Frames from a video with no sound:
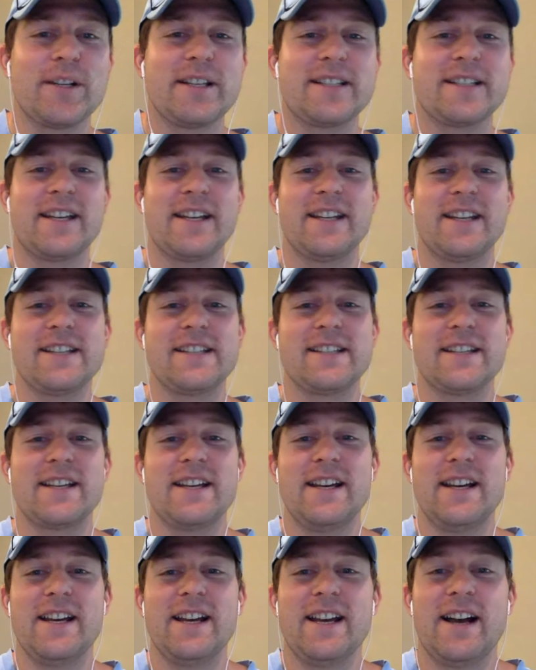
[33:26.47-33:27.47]
one he said is,
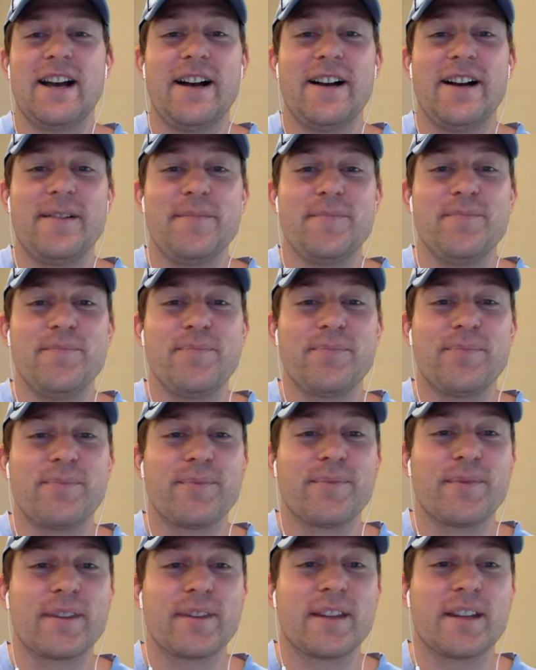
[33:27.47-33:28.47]
um,
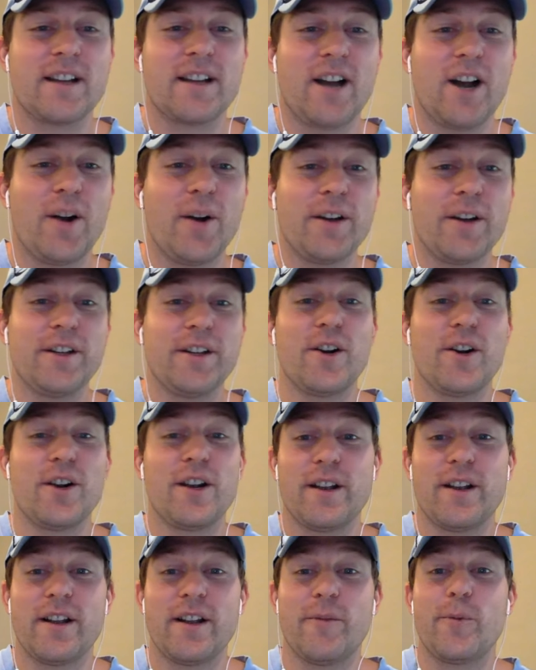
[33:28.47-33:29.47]
our, you
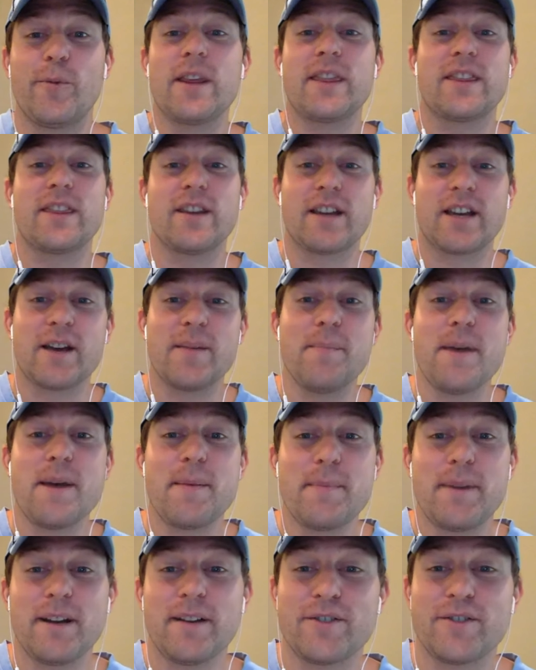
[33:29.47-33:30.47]
know, with the
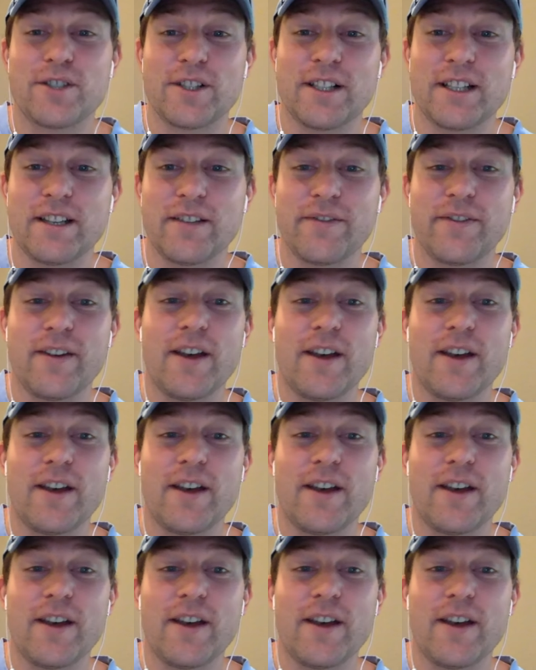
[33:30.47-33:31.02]
commitment of Jalek